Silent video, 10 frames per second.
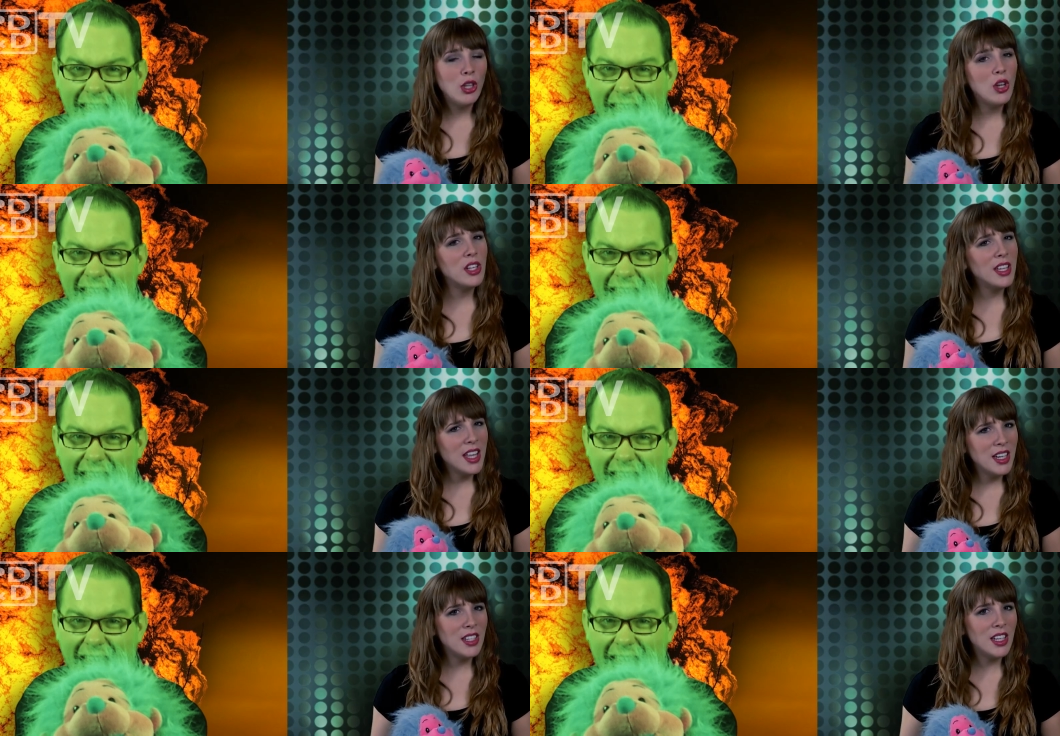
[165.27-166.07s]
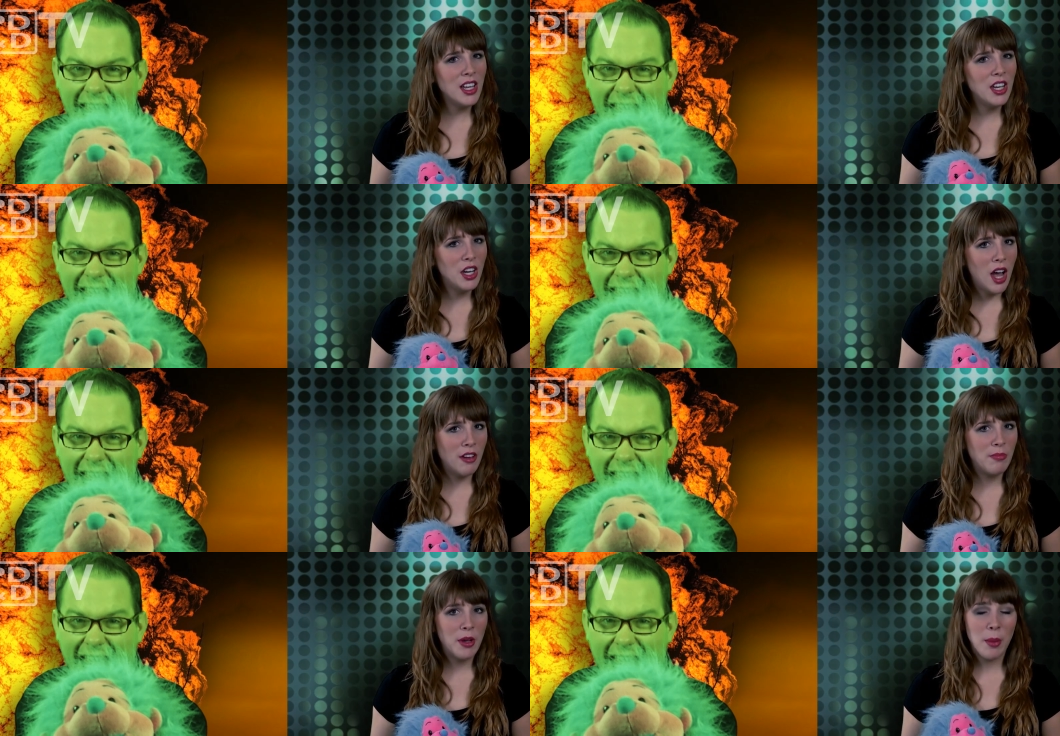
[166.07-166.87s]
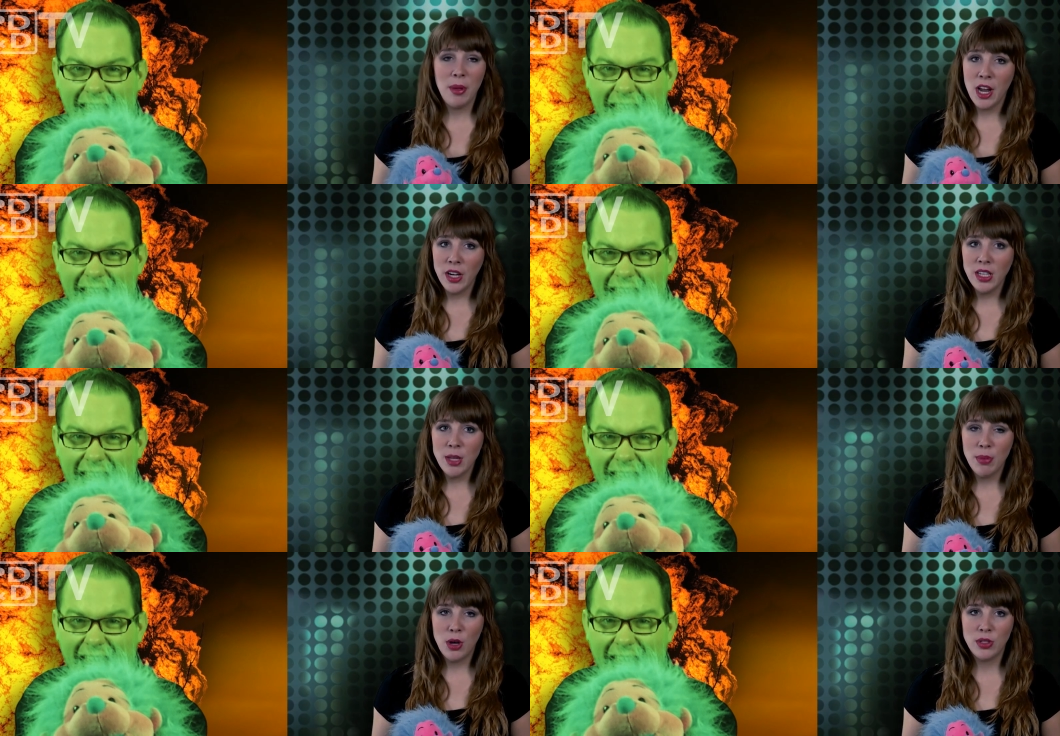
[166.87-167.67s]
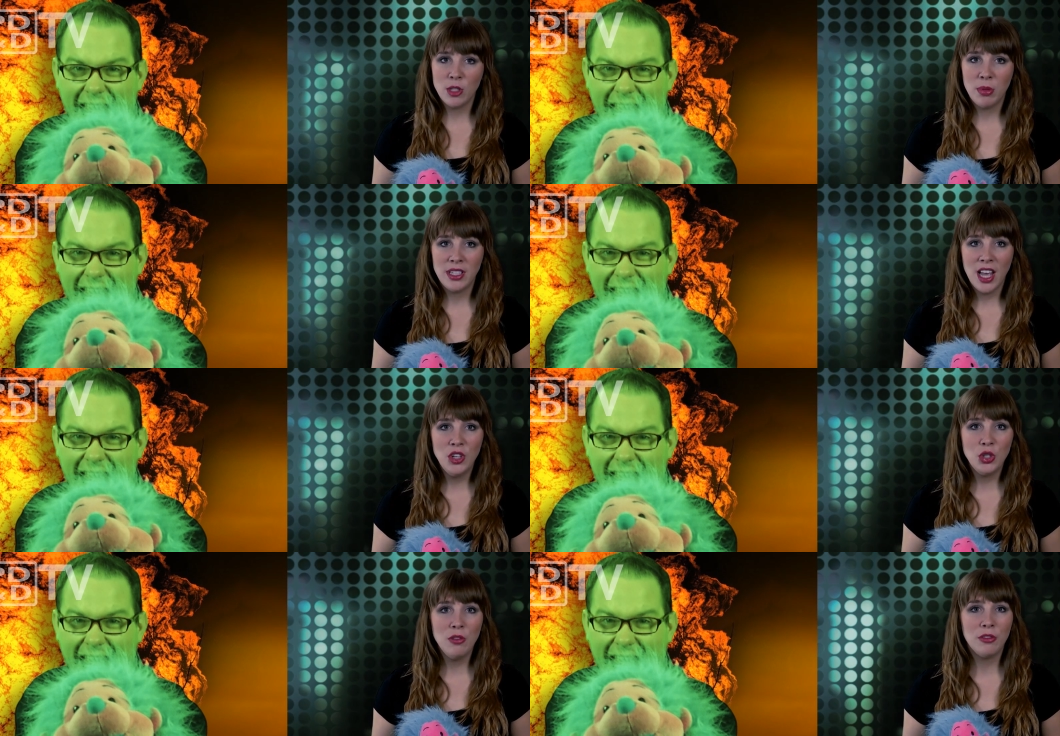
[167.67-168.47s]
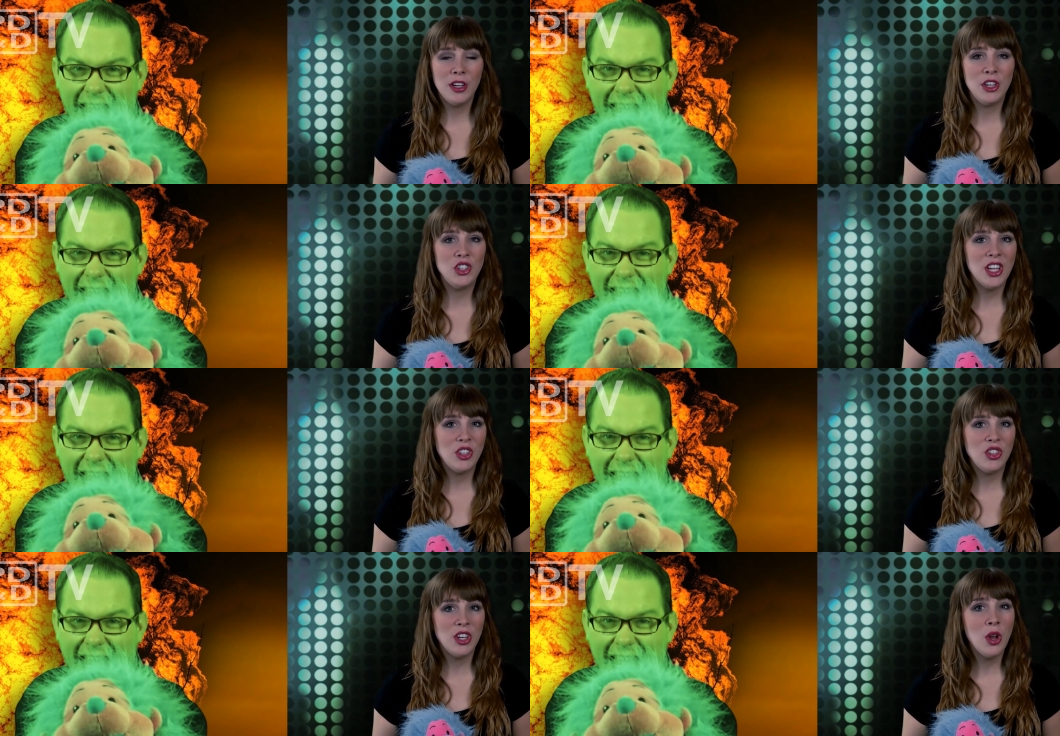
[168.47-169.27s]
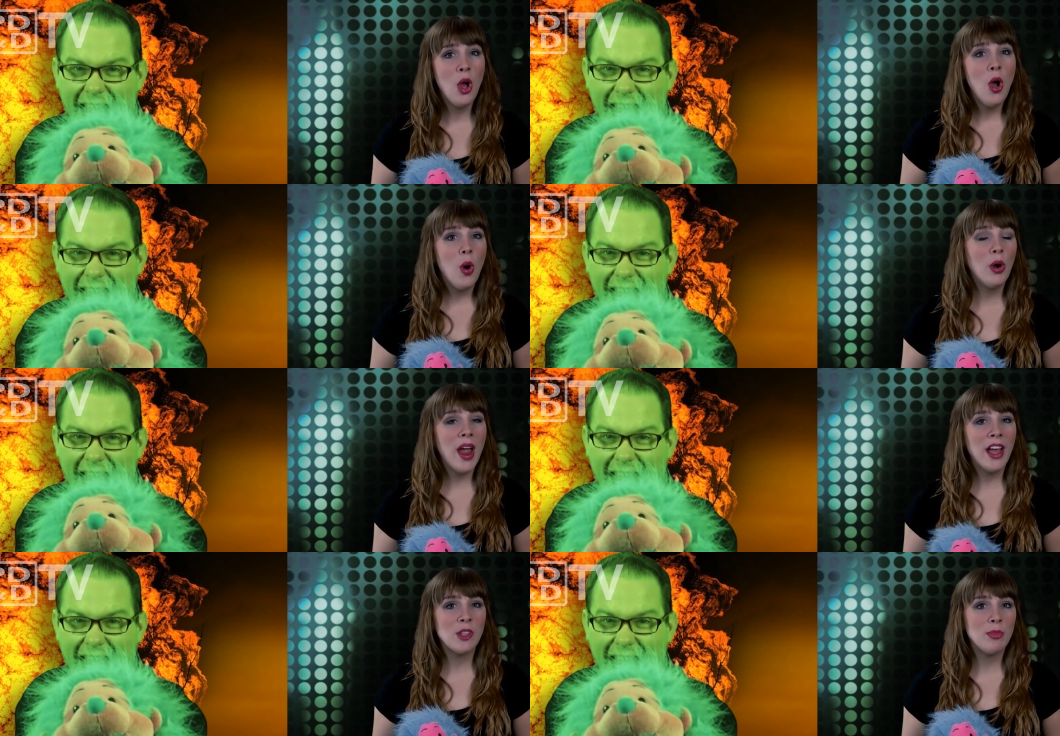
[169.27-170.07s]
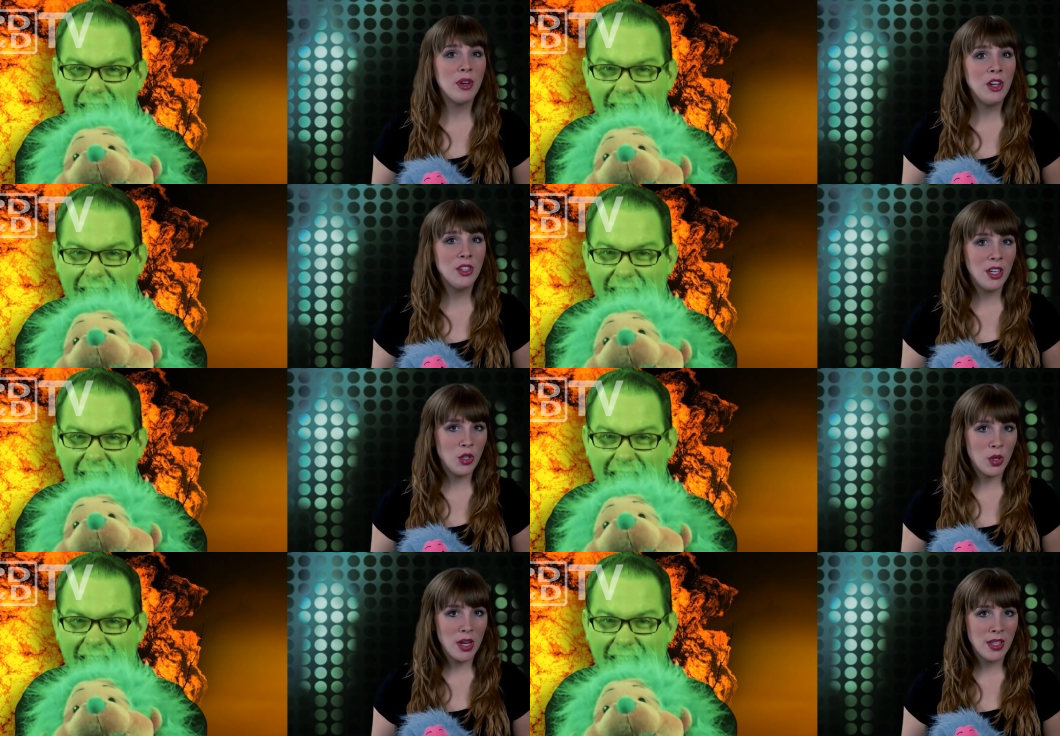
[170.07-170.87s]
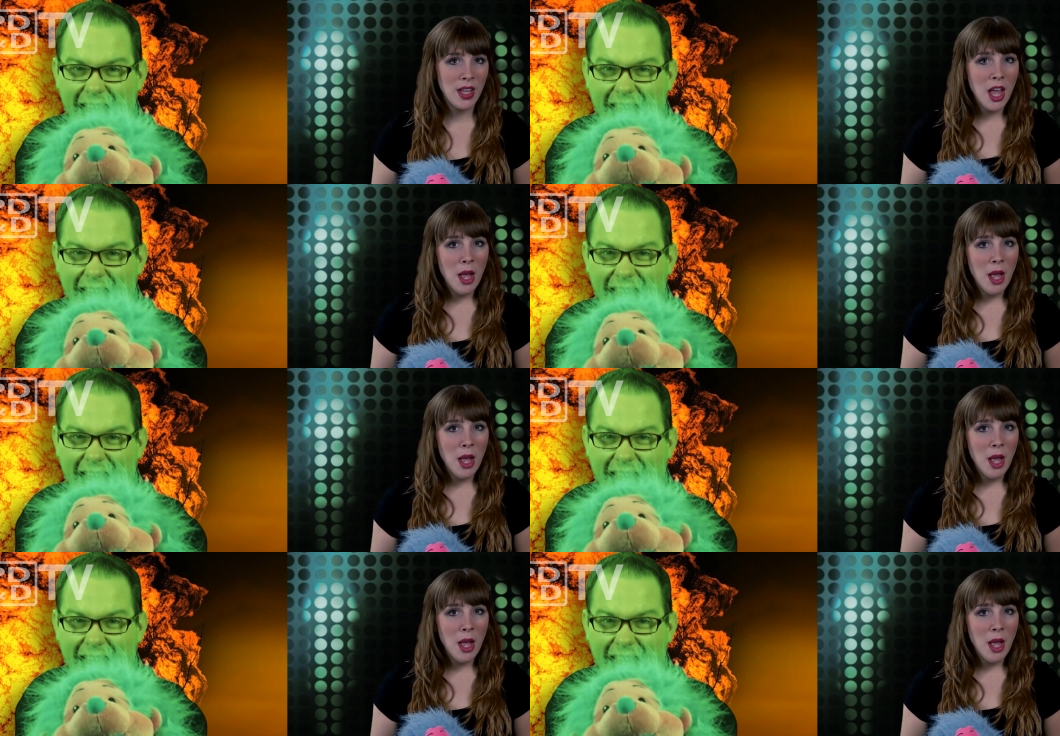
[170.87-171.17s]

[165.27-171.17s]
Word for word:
Speaker 1: looks innocent enough but apparently poses potential for ingestion or aspiration injuries